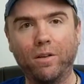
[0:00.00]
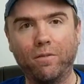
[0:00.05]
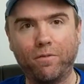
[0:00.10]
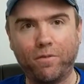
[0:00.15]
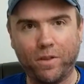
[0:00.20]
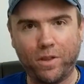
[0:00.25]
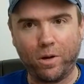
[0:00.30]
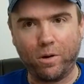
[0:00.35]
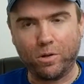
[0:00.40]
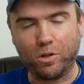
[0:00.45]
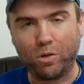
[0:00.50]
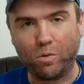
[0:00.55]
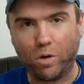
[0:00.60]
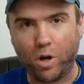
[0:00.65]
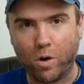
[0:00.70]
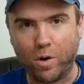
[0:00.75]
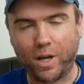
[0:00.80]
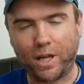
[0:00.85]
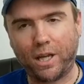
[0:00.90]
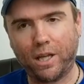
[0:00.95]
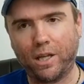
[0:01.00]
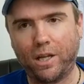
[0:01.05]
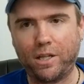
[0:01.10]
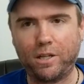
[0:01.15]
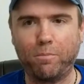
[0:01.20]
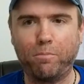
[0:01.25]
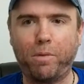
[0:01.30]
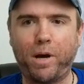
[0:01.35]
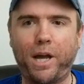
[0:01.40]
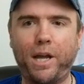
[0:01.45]
And for those who go to
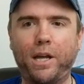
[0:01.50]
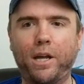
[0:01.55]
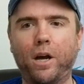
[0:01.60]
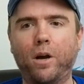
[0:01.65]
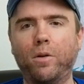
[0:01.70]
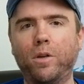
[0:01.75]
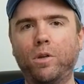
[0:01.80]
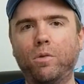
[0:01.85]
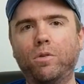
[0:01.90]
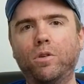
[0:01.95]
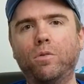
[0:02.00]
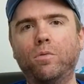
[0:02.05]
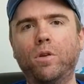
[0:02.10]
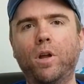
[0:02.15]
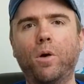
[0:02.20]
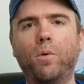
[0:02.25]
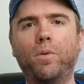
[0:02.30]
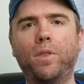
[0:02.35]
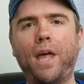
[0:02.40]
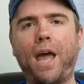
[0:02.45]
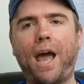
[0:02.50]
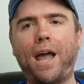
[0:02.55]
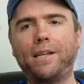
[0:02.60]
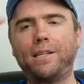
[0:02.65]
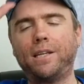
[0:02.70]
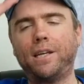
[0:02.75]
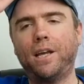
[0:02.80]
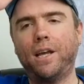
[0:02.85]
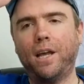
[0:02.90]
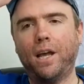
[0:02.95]
Killington Pico, you do know
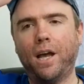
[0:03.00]
that.